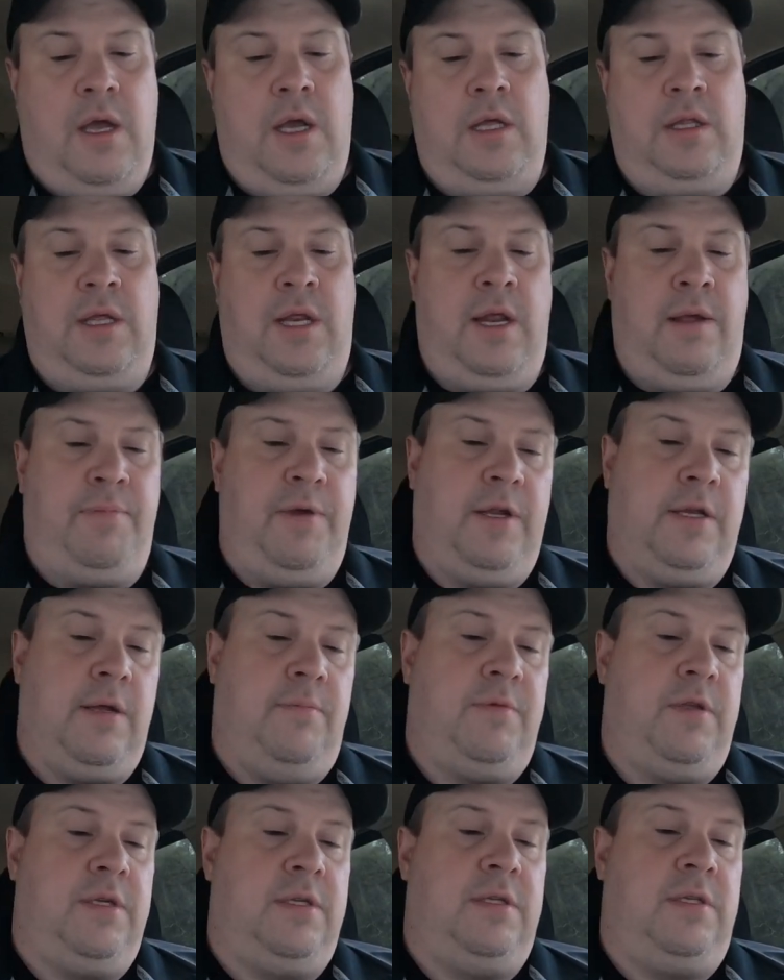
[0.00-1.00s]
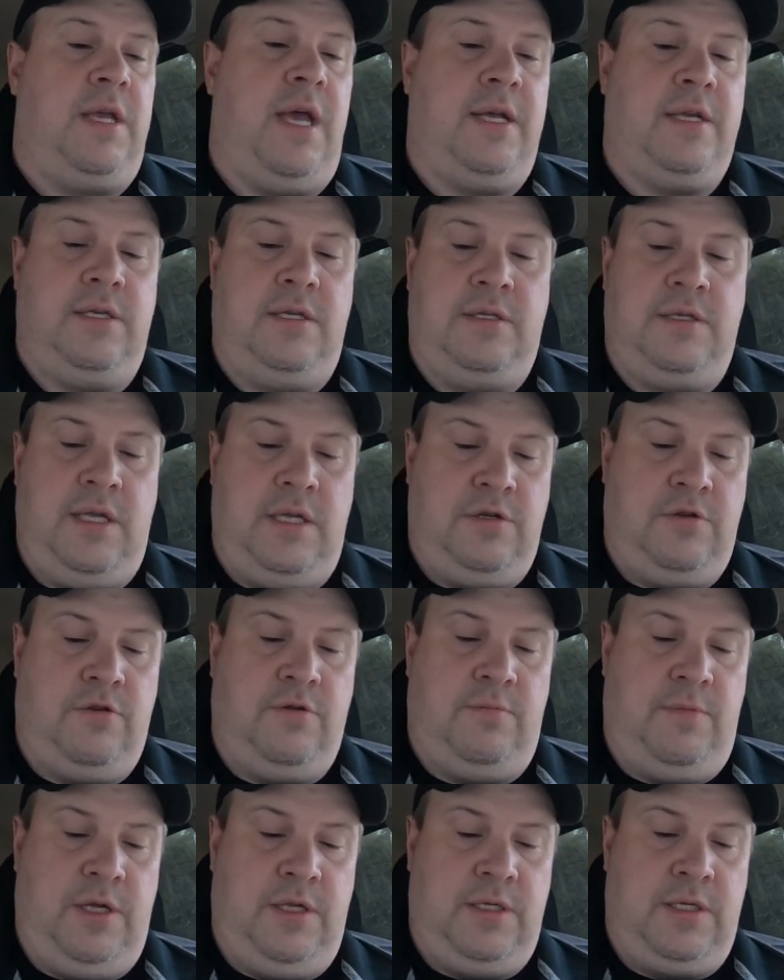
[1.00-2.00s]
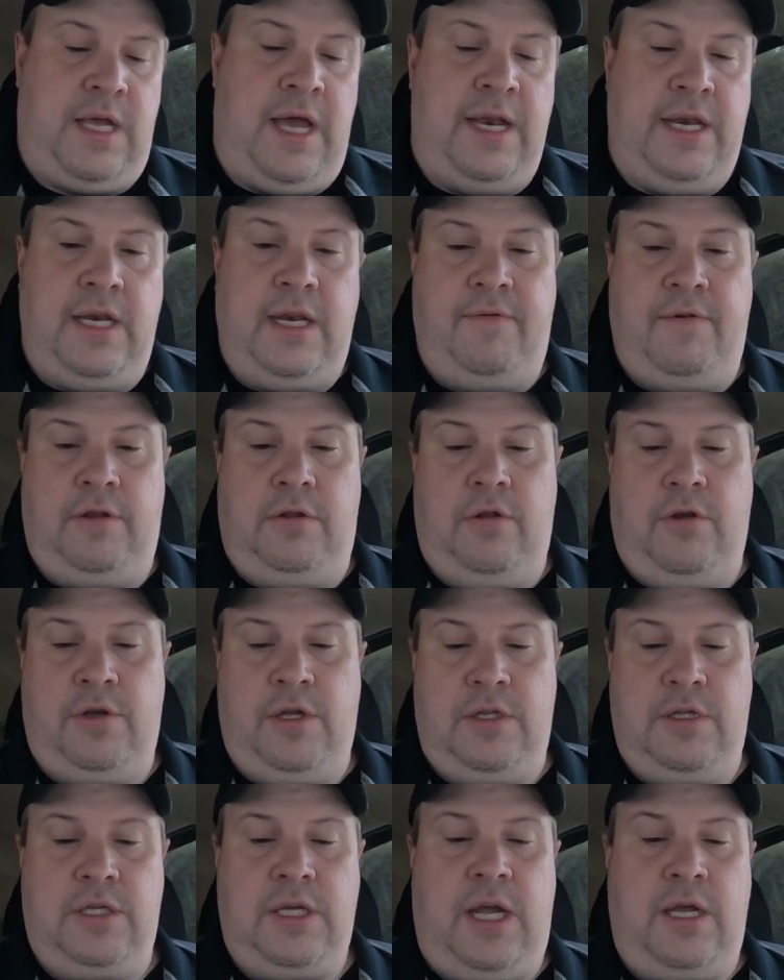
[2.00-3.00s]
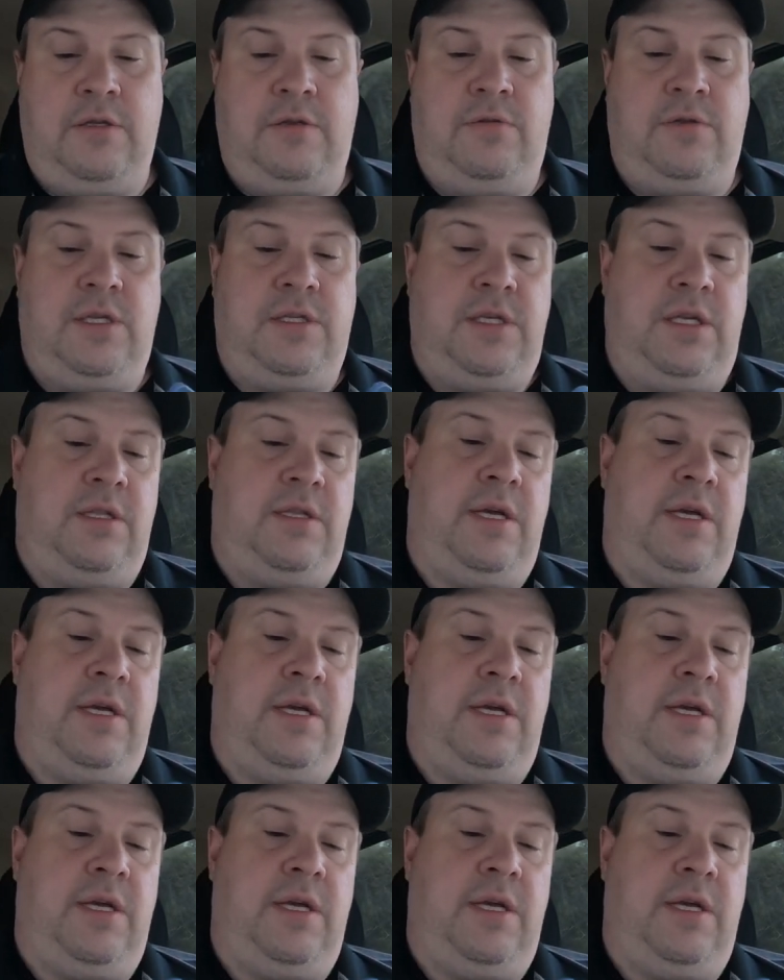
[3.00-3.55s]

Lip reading: And then I picked up this Texas Instruments. I didn't even look inside. As soon as I seen